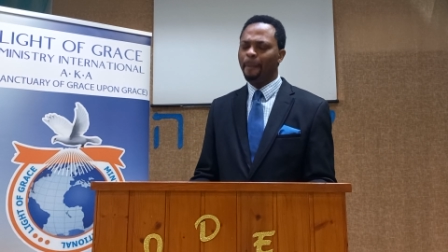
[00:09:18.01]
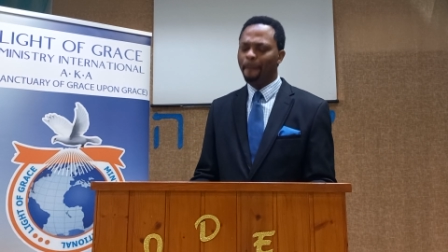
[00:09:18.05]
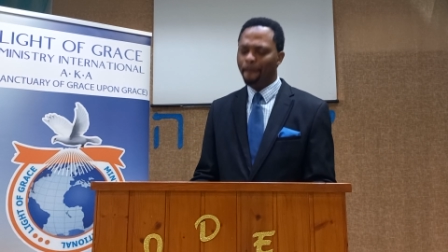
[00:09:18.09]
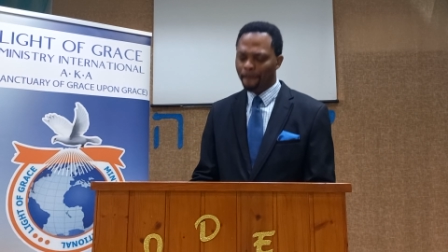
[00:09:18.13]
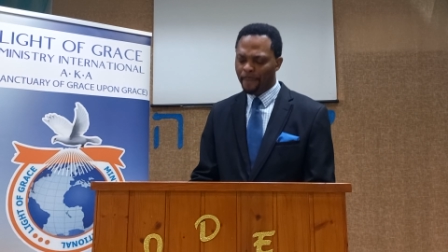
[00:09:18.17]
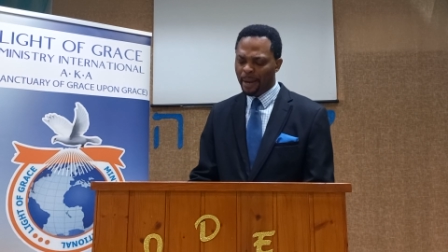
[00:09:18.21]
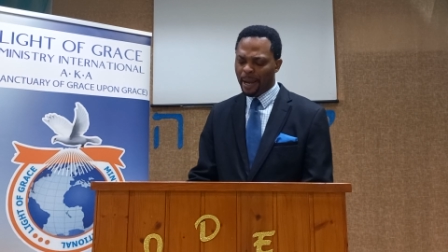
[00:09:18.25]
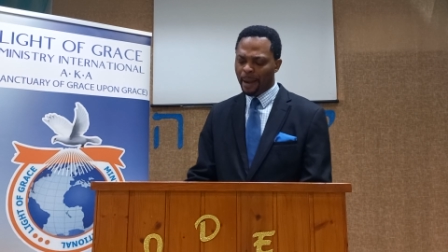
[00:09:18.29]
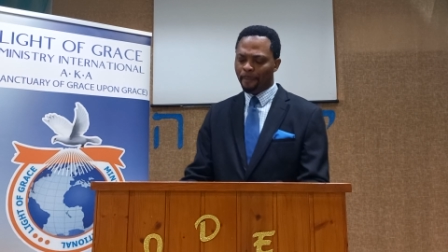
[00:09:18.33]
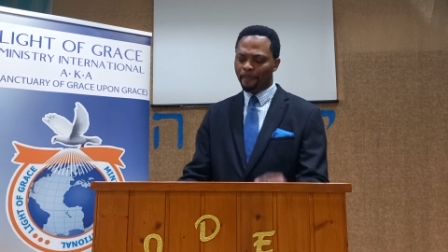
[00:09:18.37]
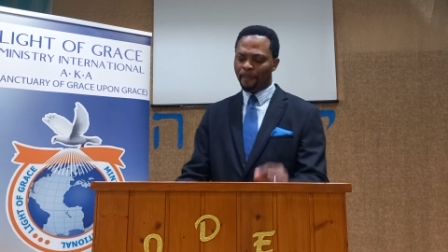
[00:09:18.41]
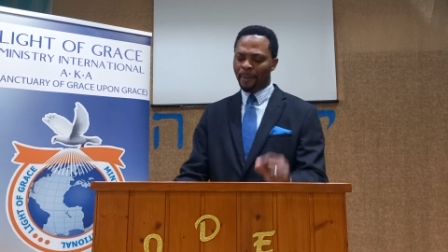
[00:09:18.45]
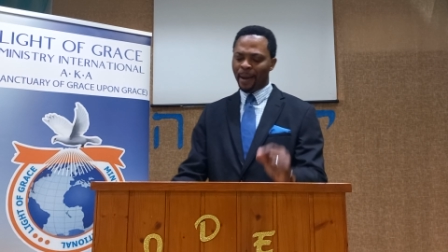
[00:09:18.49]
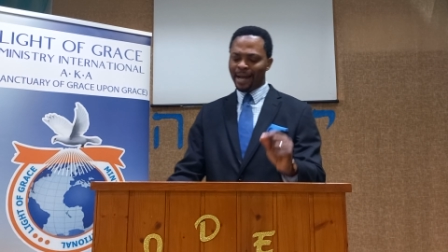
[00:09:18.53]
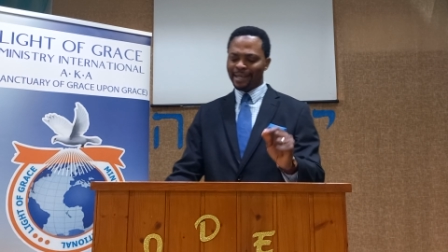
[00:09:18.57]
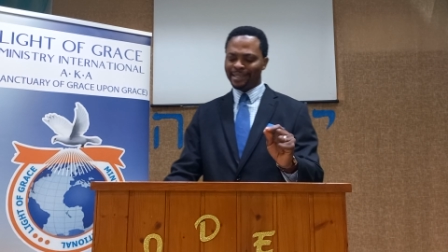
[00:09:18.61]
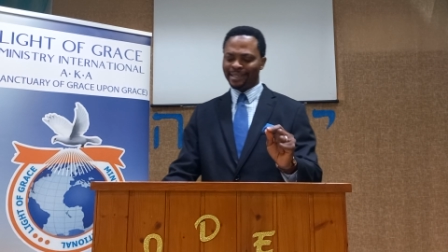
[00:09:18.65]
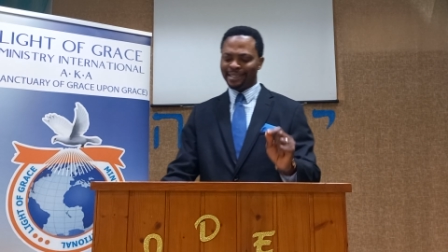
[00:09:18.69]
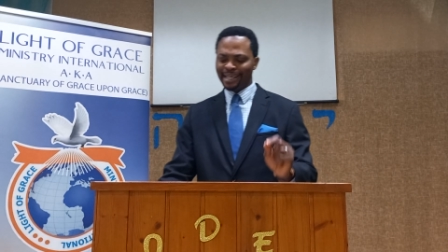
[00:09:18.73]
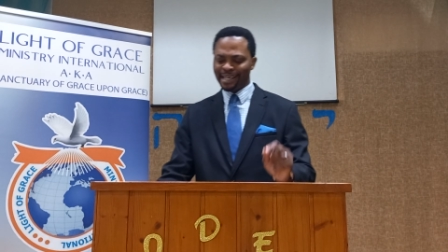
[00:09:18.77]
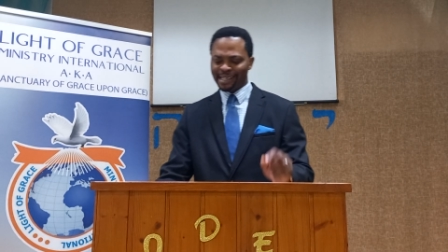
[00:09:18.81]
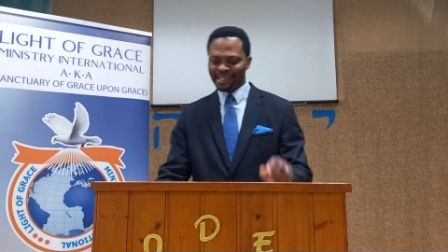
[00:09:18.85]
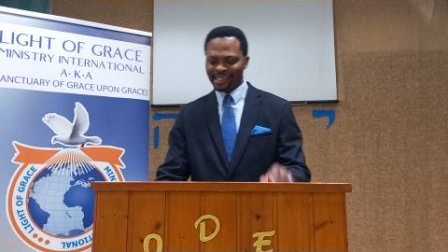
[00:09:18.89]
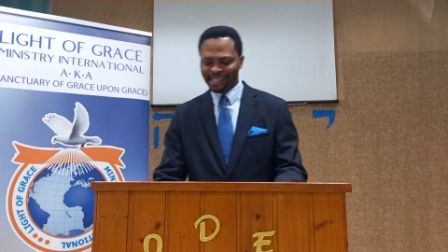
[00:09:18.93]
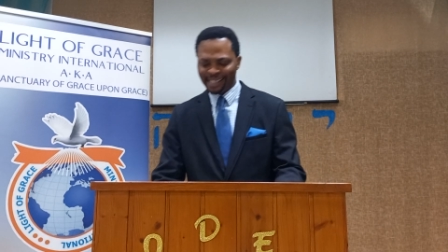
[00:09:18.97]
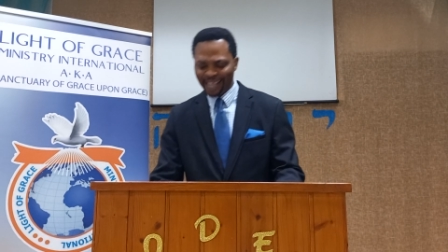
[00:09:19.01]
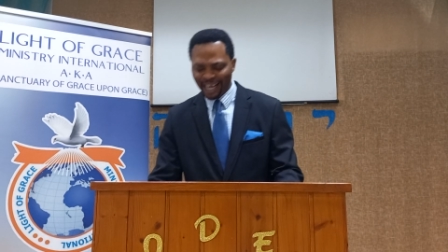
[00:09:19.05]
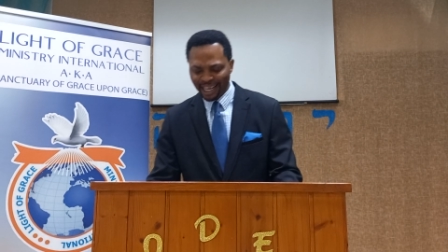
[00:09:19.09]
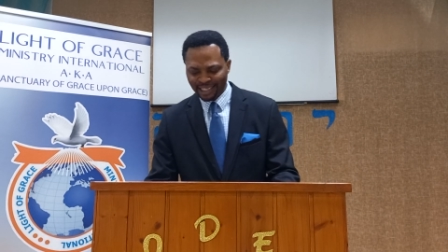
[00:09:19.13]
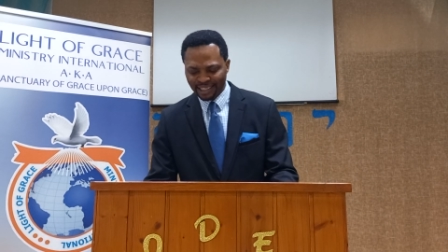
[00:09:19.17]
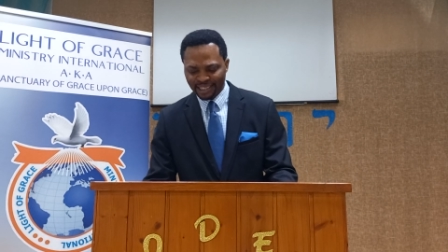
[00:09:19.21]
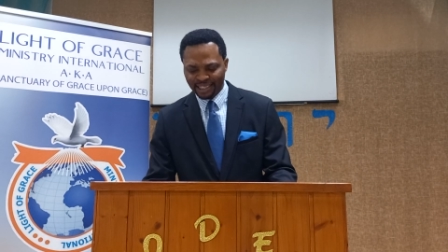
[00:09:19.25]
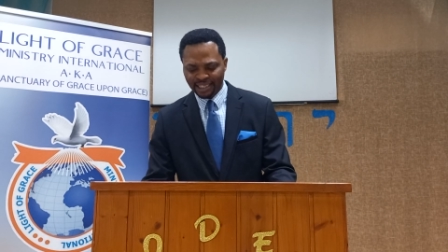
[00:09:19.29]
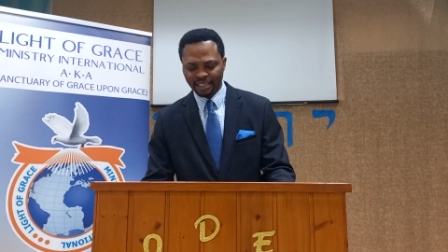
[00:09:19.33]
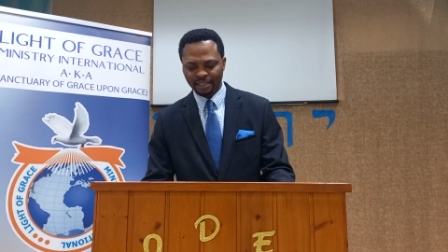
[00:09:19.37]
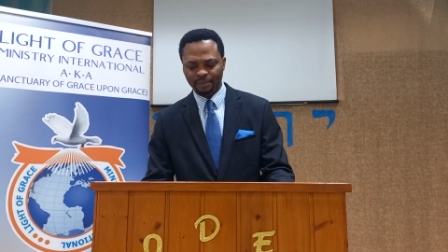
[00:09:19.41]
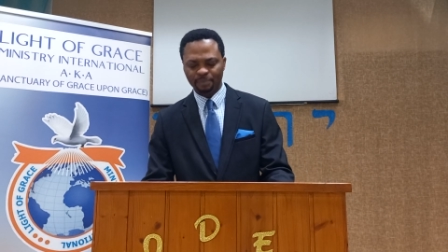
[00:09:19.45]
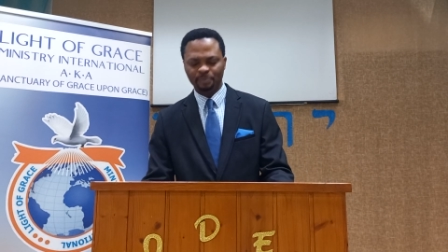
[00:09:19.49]
Be
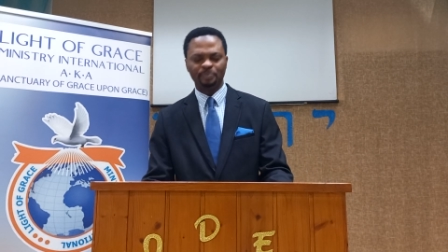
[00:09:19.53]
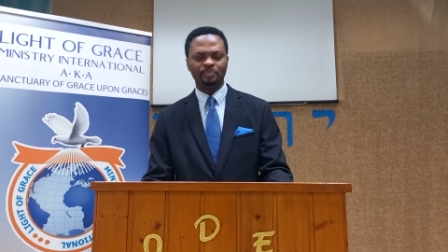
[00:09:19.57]
persistent.